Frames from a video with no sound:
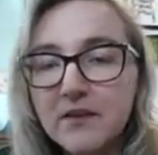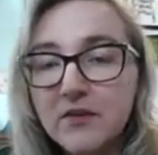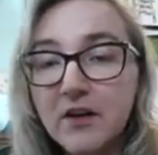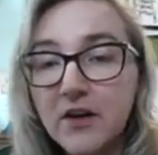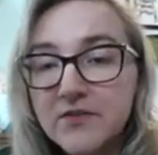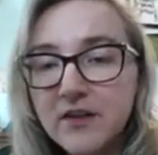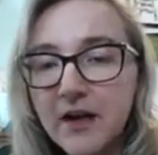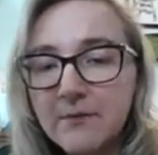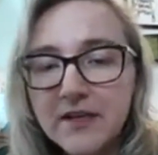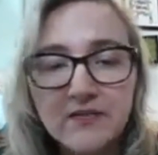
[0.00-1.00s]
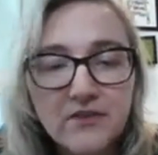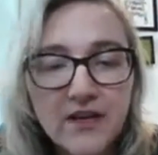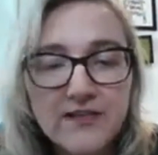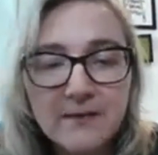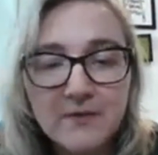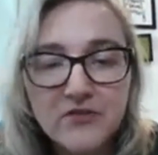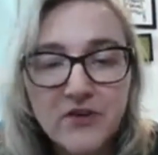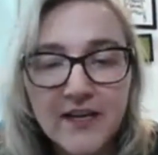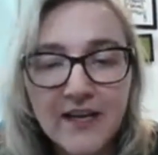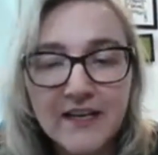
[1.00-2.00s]
you could also comment if you guys have been
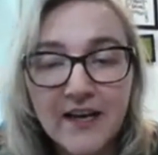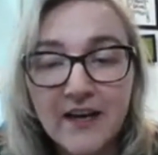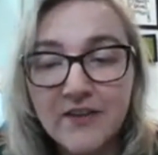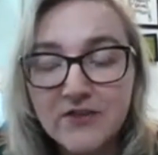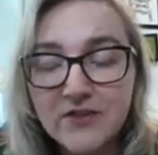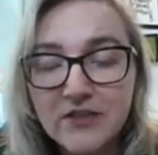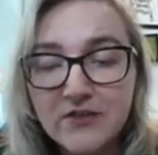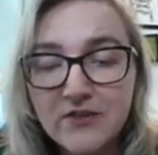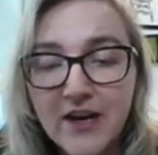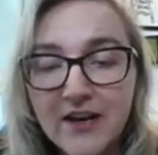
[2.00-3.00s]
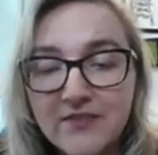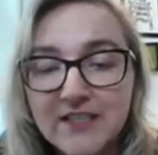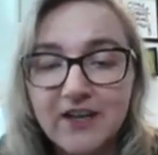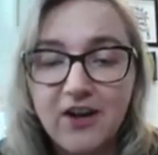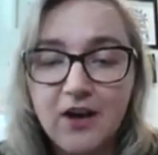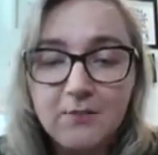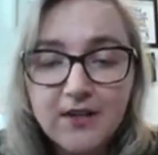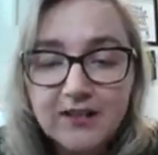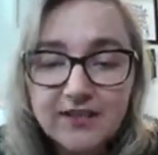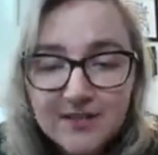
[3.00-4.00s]
trying any other new crafty
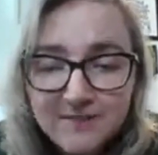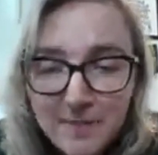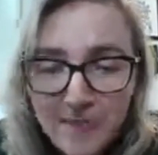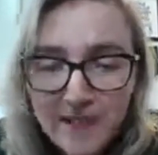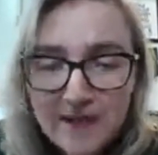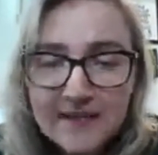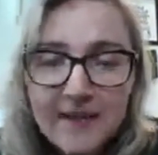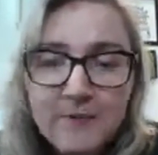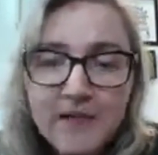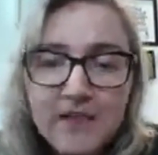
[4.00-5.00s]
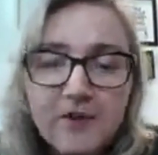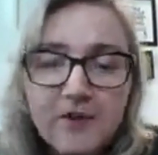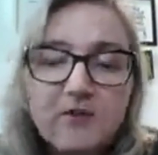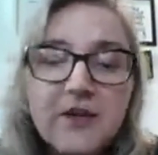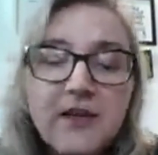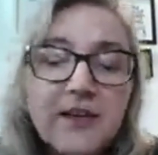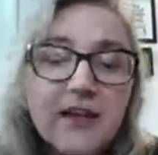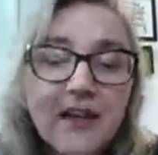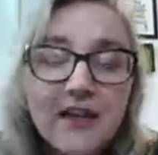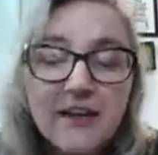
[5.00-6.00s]
hobbies, let me know.
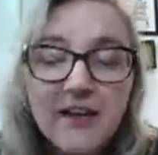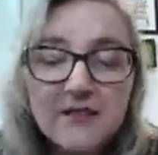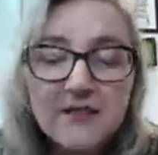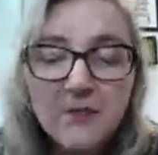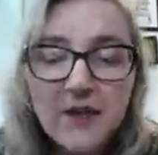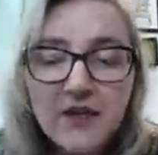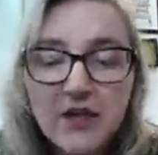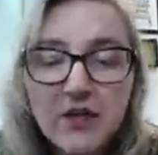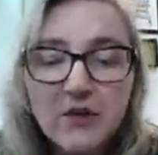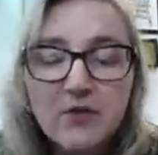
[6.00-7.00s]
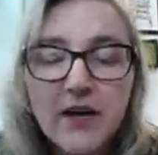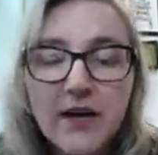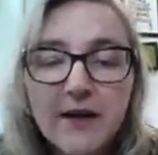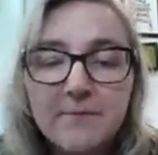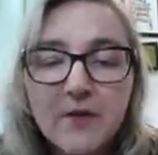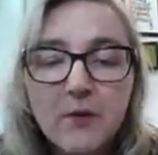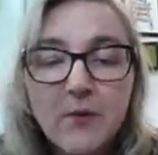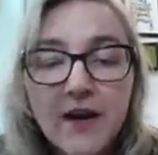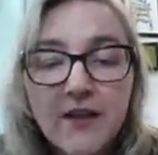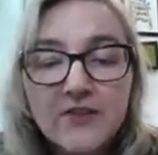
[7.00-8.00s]
And I also want to know um,
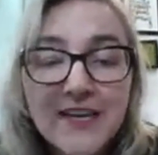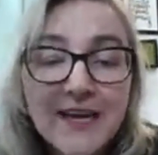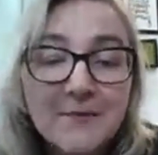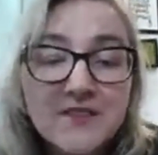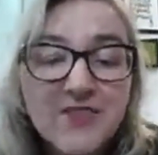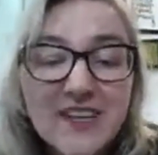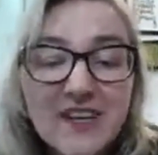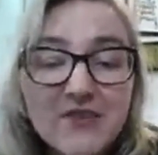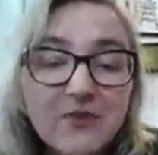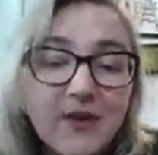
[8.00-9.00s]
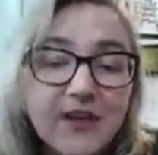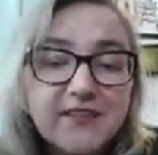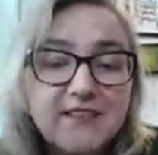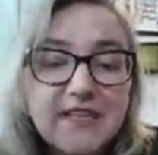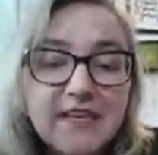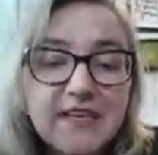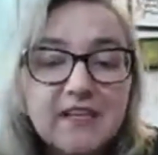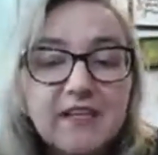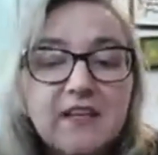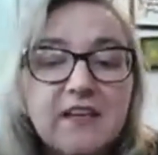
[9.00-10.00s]
what other types of videos you want to see,
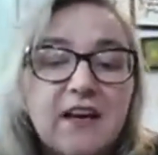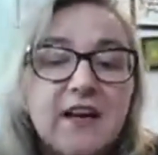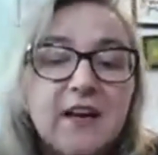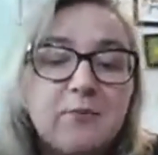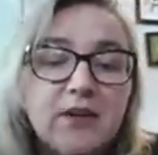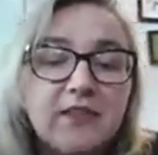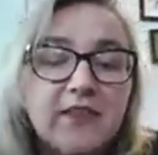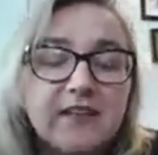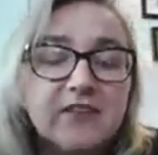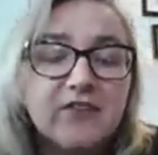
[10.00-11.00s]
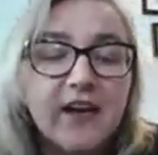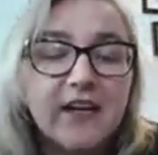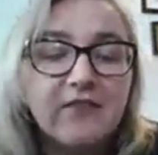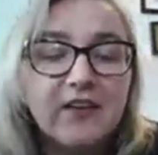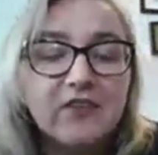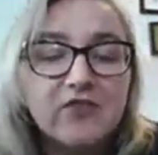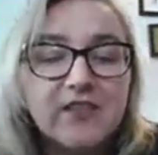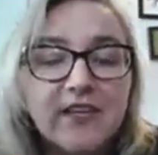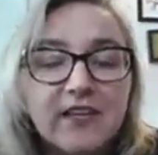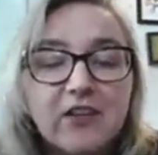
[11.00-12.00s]
um, what things you're kind of
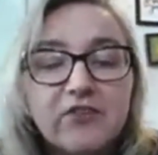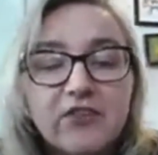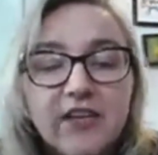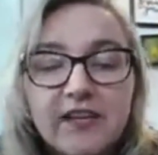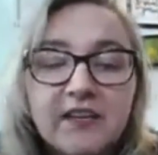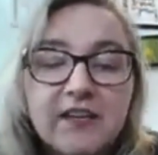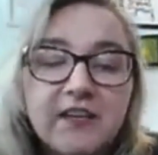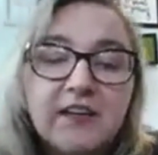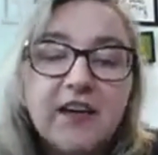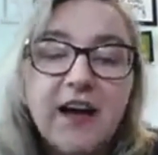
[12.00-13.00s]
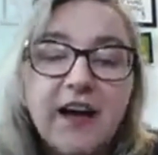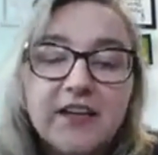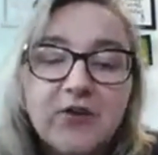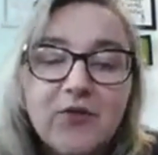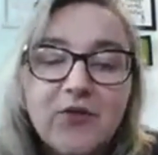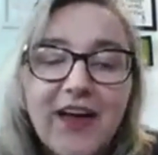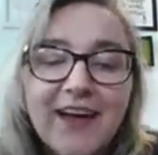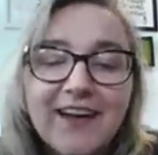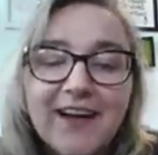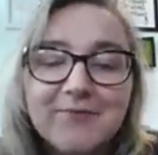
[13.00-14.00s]
interested in learning. I know
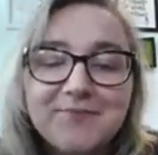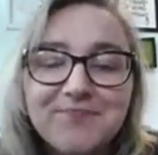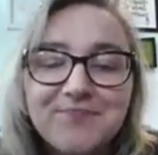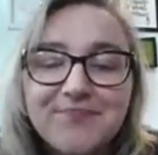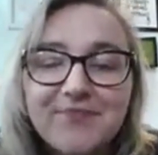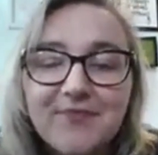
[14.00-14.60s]
that um,